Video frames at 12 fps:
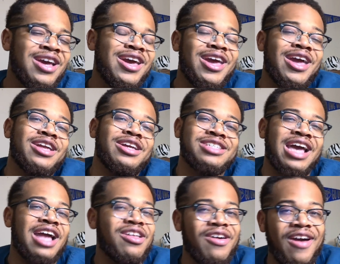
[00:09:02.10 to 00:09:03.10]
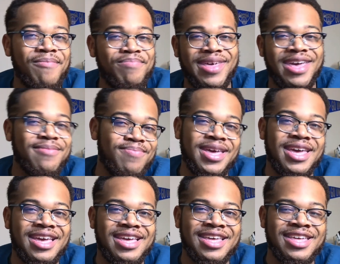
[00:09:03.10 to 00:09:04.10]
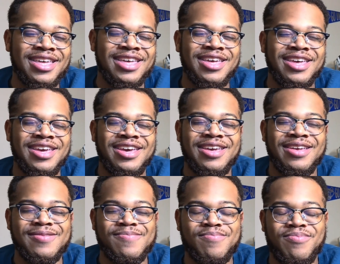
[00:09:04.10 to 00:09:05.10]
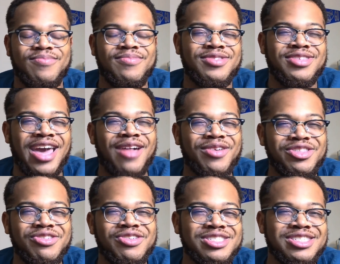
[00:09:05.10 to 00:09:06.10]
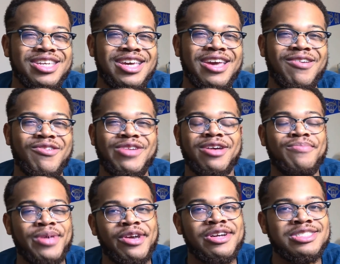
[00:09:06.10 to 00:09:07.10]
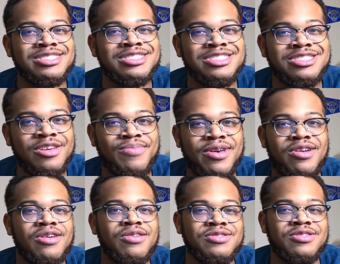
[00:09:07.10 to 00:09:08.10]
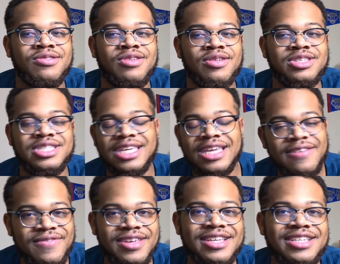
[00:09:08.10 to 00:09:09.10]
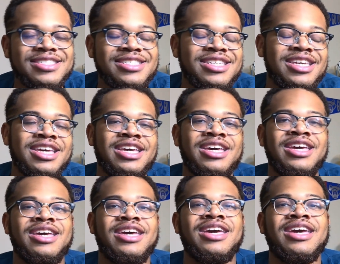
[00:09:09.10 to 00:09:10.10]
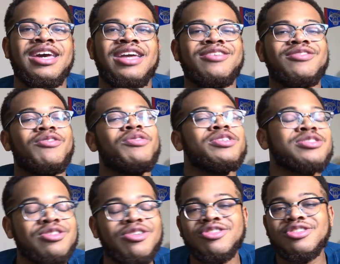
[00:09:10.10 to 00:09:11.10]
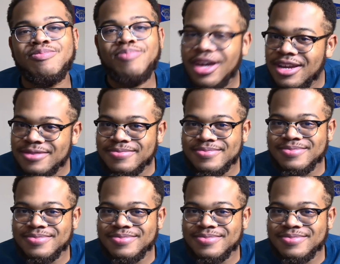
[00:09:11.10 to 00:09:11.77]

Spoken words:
And it's kind of a big, big challenge, you could say, or like comparison, to compare those to the Latifis and the Logan Sargeants. But